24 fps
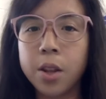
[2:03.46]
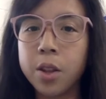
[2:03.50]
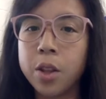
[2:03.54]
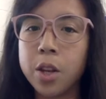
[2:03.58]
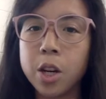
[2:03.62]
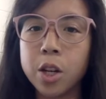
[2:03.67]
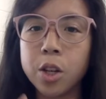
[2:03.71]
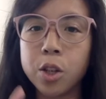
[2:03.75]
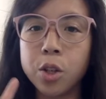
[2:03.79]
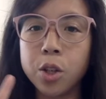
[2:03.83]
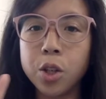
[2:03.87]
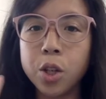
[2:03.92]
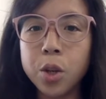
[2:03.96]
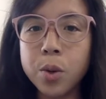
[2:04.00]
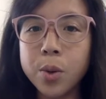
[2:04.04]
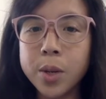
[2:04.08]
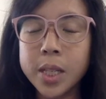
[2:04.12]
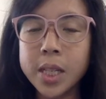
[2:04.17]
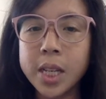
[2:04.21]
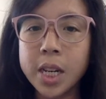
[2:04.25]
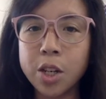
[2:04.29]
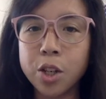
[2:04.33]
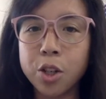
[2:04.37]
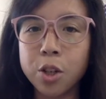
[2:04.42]
there are two
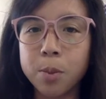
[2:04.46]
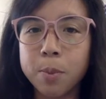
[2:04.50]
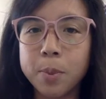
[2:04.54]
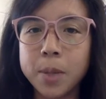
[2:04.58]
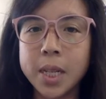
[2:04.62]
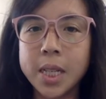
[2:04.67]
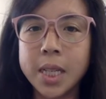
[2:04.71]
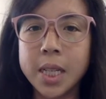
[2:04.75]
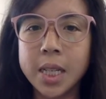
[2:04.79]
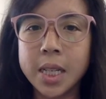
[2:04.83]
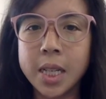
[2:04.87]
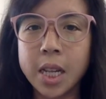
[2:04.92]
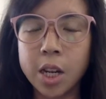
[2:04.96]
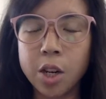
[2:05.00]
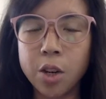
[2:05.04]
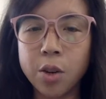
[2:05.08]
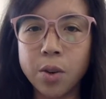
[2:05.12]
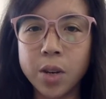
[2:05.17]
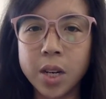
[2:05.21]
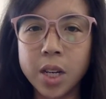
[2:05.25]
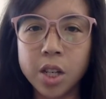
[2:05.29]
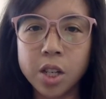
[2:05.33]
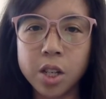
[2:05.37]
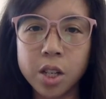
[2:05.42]
essential pieces that you
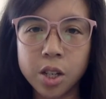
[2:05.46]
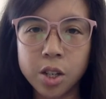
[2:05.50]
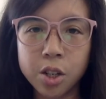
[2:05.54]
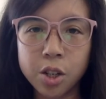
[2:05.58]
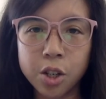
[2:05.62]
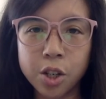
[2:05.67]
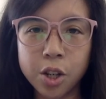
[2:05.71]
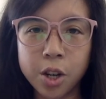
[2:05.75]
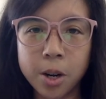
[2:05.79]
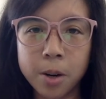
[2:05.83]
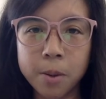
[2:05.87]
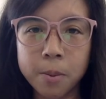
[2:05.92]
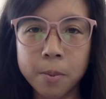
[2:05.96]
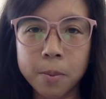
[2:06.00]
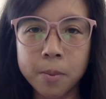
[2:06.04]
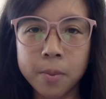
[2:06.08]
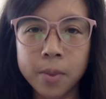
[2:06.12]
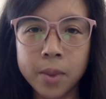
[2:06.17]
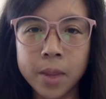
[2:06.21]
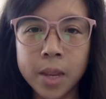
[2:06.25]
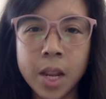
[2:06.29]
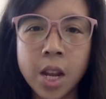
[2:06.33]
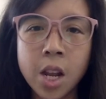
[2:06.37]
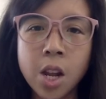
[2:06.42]
need to ensure.
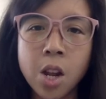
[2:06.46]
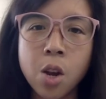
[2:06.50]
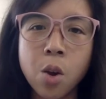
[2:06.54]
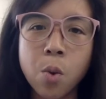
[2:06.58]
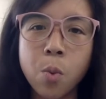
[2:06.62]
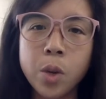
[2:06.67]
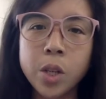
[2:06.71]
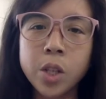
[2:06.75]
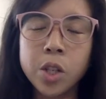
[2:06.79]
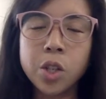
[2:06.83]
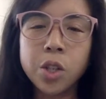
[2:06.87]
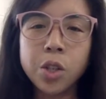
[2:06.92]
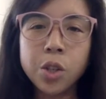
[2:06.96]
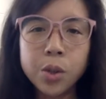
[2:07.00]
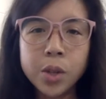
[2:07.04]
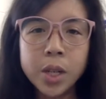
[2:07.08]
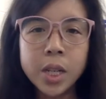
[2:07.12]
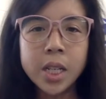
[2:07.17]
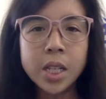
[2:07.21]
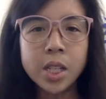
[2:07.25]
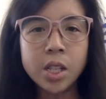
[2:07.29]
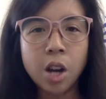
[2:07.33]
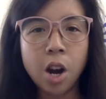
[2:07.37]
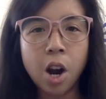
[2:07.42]
When
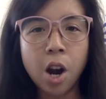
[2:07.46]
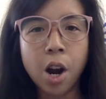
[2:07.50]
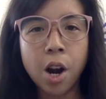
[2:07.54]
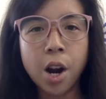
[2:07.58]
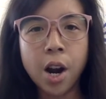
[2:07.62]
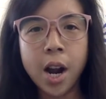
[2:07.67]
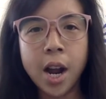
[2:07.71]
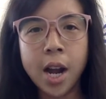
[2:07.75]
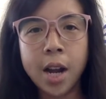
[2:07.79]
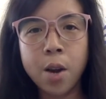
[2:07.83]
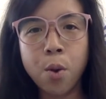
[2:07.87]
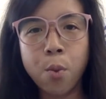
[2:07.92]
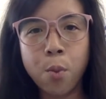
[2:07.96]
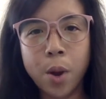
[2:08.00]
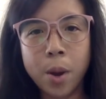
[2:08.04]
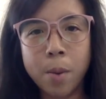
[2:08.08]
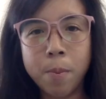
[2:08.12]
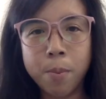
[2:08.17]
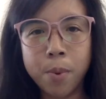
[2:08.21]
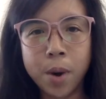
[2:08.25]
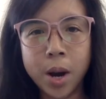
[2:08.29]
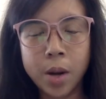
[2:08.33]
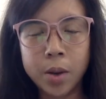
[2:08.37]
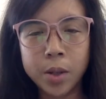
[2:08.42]
students are on a
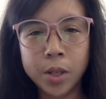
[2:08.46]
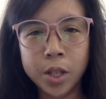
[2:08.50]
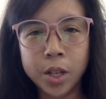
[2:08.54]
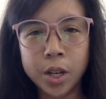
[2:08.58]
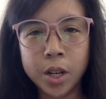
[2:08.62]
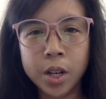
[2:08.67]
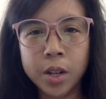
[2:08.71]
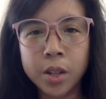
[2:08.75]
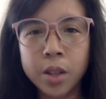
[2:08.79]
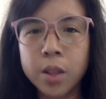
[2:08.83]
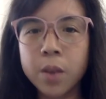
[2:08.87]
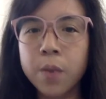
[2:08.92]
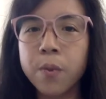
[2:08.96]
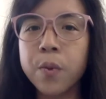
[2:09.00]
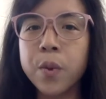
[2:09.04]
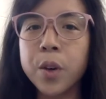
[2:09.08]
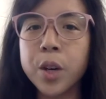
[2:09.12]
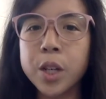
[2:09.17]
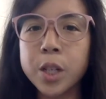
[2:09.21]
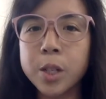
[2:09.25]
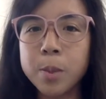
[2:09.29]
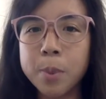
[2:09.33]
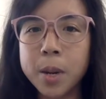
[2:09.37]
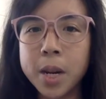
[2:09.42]
web browser, the
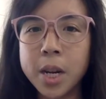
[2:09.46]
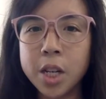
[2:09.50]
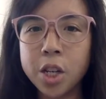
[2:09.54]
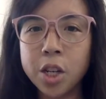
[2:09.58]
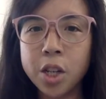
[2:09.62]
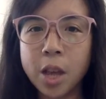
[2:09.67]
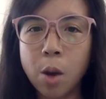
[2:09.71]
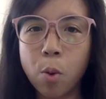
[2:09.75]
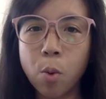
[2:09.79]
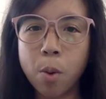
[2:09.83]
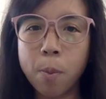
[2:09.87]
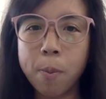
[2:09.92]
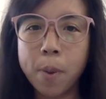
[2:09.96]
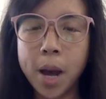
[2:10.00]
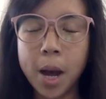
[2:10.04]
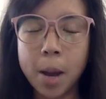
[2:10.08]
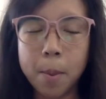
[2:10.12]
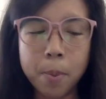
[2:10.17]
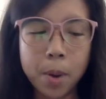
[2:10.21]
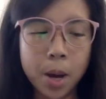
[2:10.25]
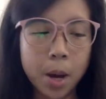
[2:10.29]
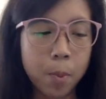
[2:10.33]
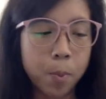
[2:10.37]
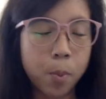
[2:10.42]
first page that will
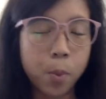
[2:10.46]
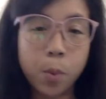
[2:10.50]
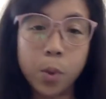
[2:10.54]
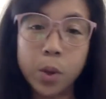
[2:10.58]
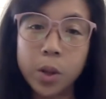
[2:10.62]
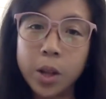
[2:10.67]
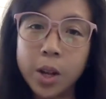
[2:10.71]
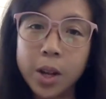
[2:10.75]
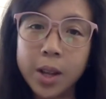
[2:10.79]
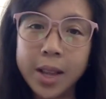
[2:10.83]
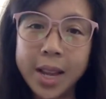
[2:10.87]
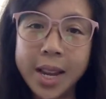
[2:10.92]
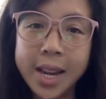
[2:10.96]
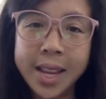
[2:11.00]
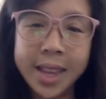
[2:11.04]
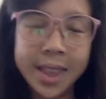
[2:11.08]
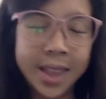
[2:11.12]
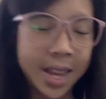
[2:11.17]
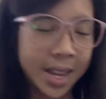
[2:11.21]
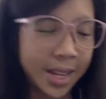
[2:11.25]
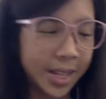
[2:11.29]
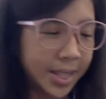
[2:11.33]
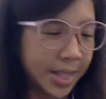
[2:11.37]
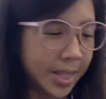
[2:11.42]
pop up will look like
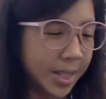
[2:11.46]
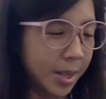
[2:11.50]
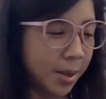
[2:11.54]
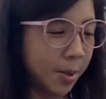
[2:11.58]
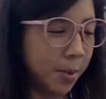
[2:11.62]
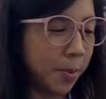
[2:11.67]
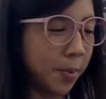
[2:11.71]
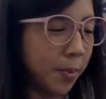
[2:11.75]
this.